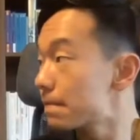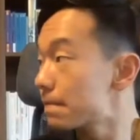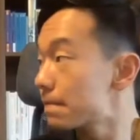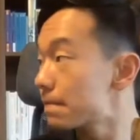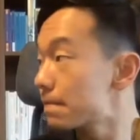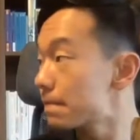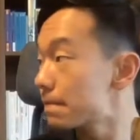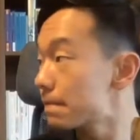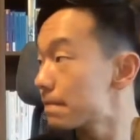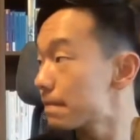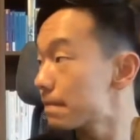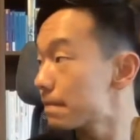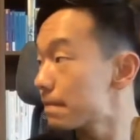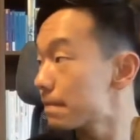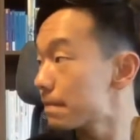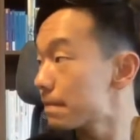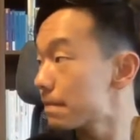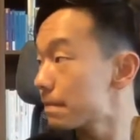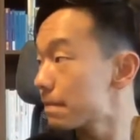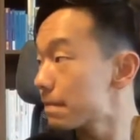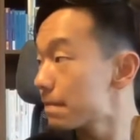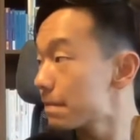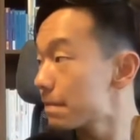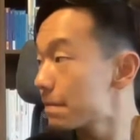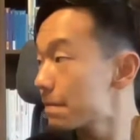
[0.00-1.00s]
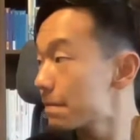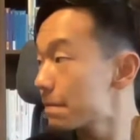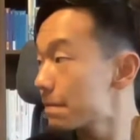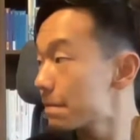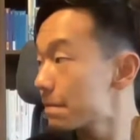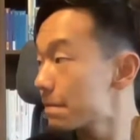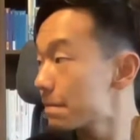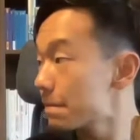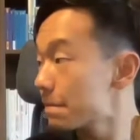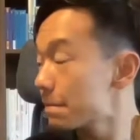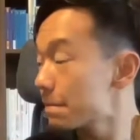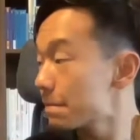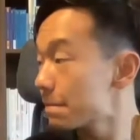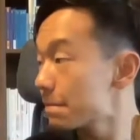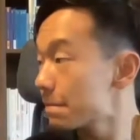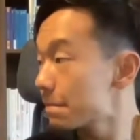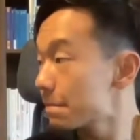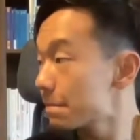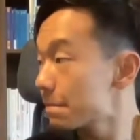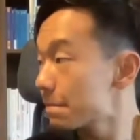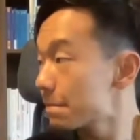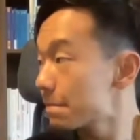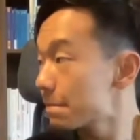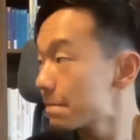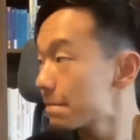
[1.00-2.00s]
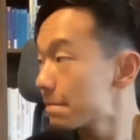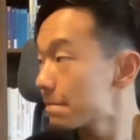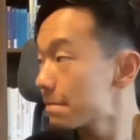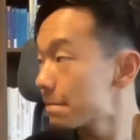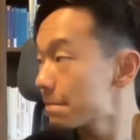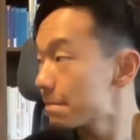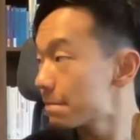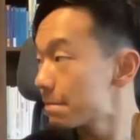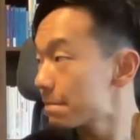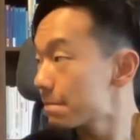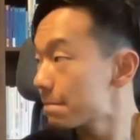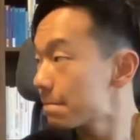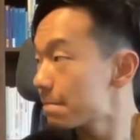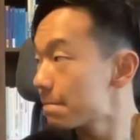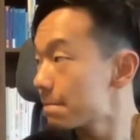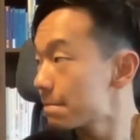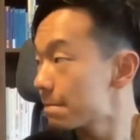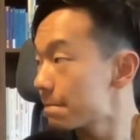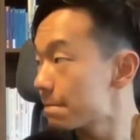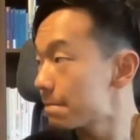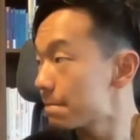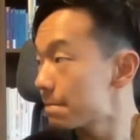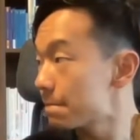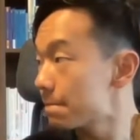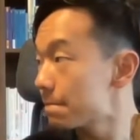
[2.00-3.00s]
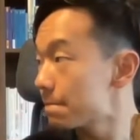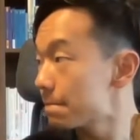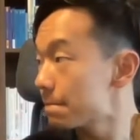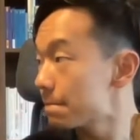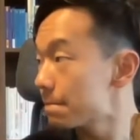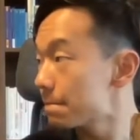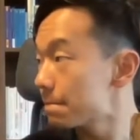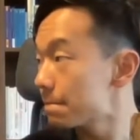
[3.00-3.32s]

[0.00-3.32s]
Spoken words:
The person shown says nothing.